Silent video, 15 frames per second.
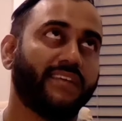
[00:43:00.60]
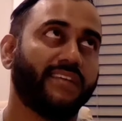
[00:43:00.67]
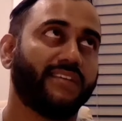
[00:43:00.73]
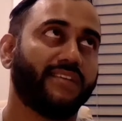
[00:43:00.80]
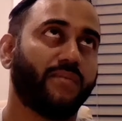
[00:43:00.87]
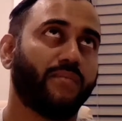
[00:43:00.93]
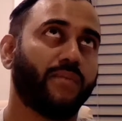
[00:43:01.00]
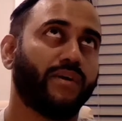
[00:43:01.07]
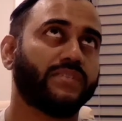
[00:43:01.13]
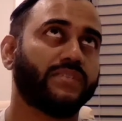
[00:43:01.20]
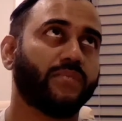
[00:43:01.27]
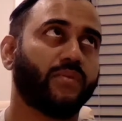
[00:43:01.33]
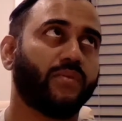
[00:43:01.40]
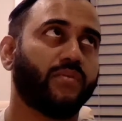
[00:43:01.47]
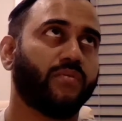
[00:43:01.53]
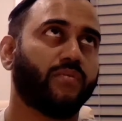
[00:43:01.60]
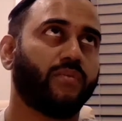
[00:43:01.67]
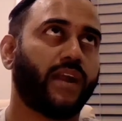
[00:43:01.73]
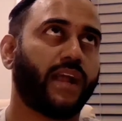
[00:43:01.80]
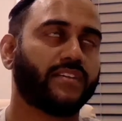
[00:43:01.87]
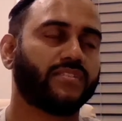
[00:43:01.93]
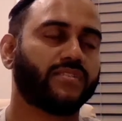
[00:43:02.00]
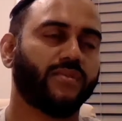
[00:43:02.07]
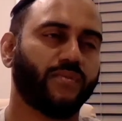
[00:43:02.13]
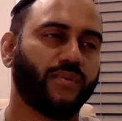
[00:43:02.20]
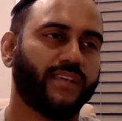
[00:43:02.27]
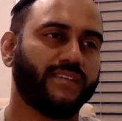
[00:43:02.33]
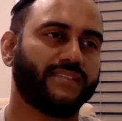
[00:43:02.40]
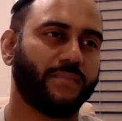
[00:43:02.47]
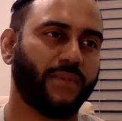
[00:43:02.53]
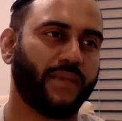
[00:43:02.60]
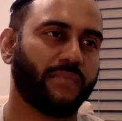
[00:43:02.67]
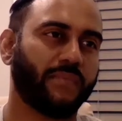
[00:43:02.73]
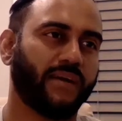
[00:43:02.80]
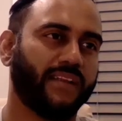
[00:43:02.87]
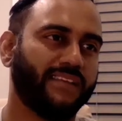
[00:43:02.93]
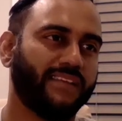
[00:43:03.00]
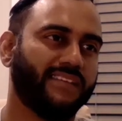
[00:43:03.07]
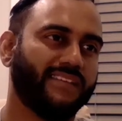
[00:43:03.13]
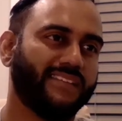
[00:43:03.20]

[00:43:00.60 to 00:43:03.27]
there are much more rational ways to make money.